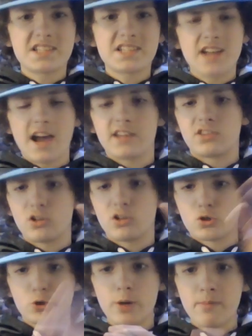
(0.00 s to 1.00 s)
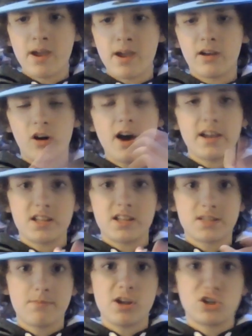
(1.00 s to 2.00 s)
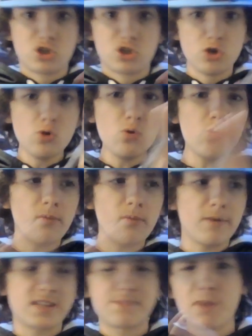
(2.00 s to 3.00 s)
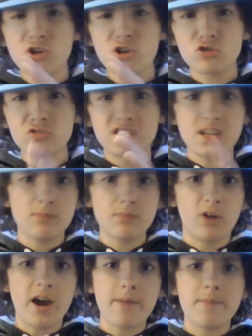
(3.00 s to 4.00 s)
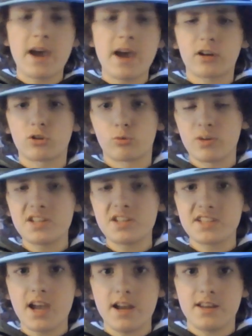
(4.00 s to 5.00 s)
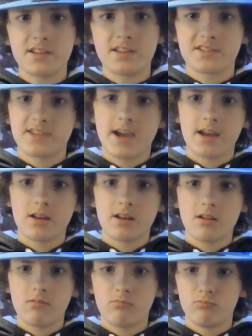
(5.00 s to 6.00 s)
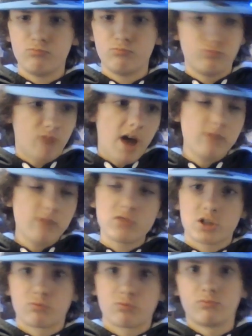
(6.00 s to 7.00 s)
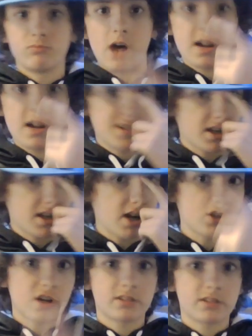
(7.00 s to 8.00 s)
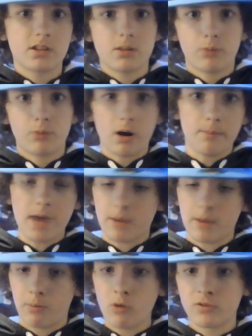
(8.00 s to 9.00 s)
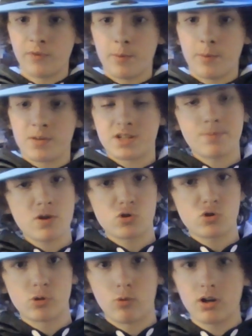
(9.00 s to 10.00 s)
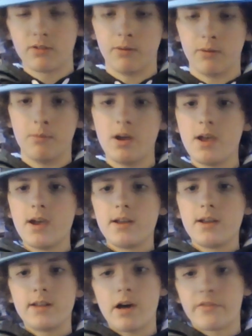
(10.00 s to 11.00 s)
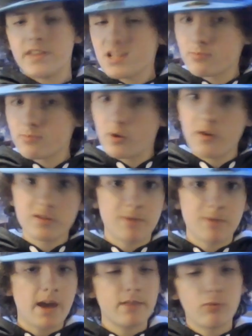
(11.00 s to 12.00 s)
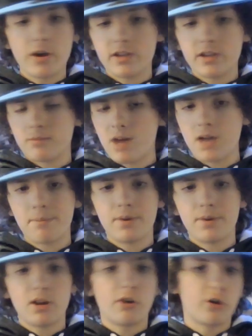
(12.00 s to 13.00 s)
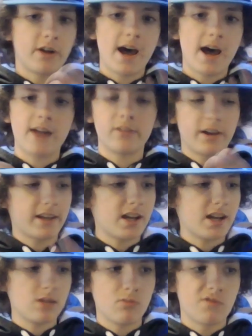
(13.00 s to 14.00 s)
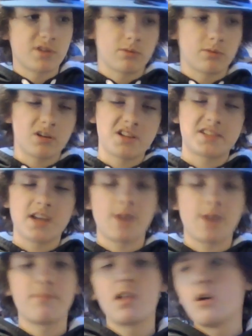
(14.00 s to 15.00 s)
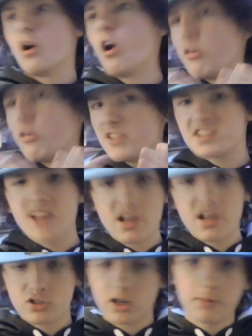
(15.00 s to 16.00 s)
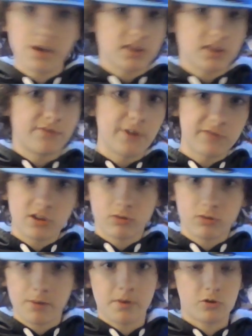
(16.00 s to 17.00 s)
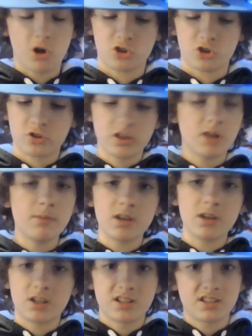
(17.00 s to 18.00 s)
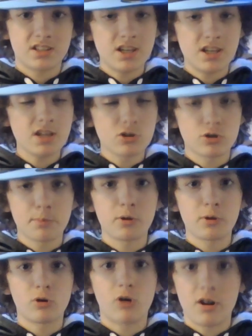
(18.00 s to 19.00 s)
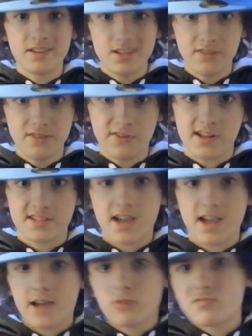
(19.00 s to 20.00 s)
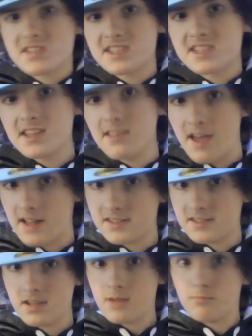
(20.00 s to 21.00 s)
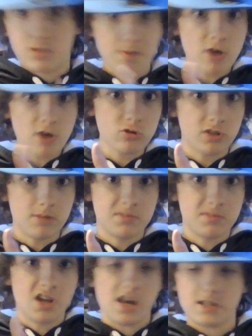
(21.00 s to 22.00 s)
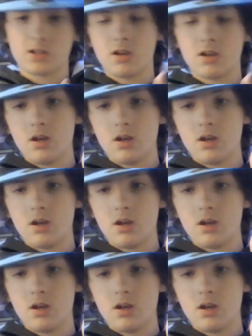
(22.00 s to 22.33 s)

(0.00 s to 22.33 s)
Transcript: night the Detroit Lions made two special team linebacker re-signings that I was honestly kind of shocked that they brought him back, both of them, but especially one of them. Now, these moves, by the way, in my opinion, are not like any moves I'm going to say, oh, these guys are going to make the 53-man roster. They're going to be a key contributor on defense. I don't see that. Special teams, yes.